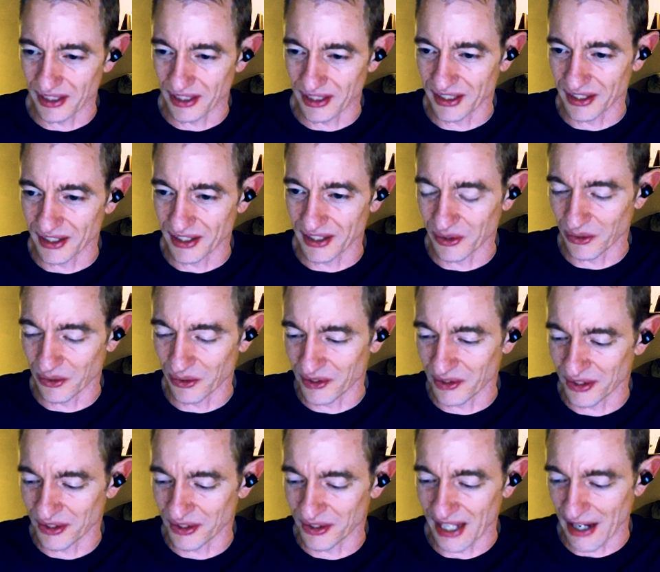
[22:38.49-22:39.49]

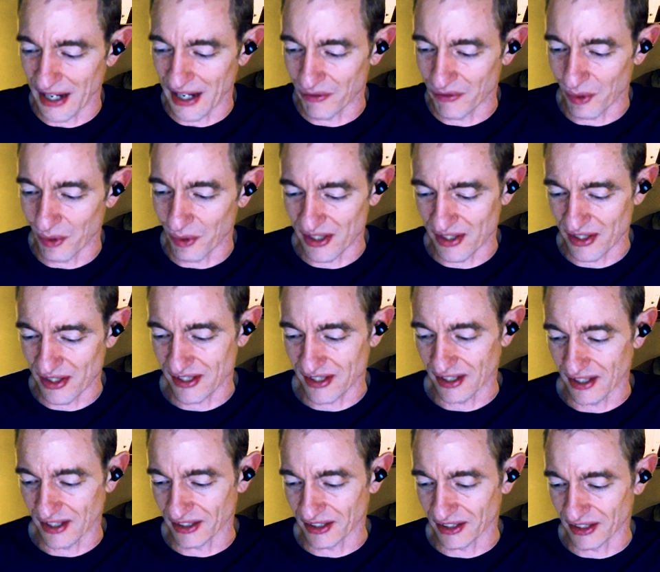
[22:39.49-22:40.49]
that voice is
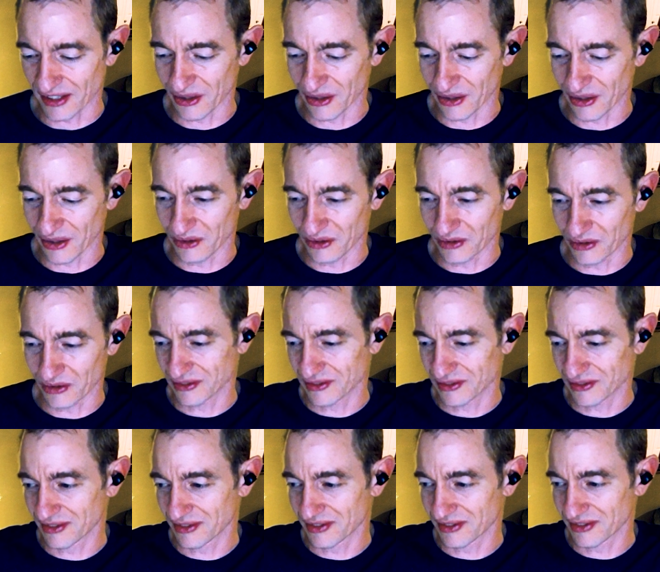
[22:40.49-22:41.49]
telling you
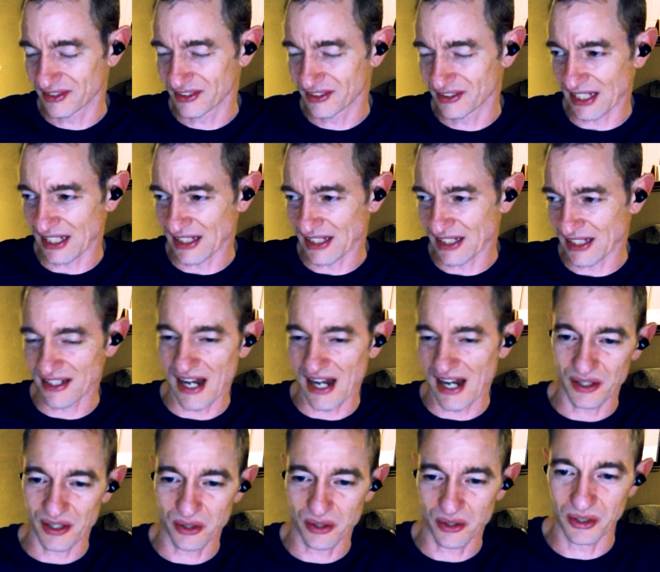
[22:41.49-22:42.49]
that's not
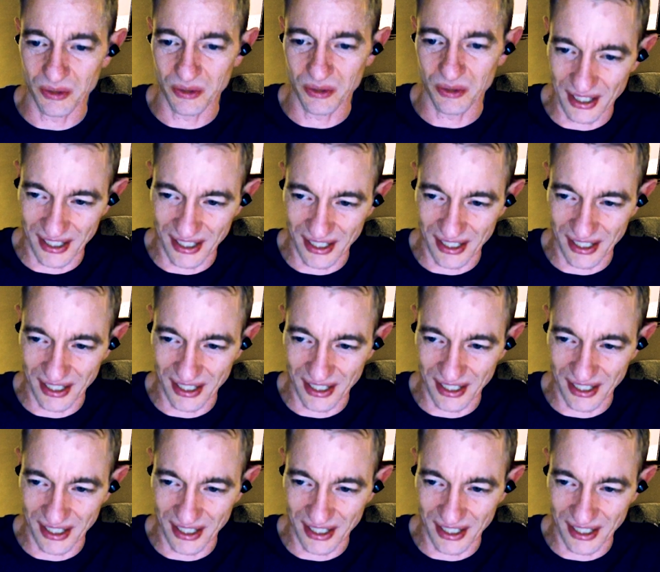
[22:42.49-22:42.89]
who you are?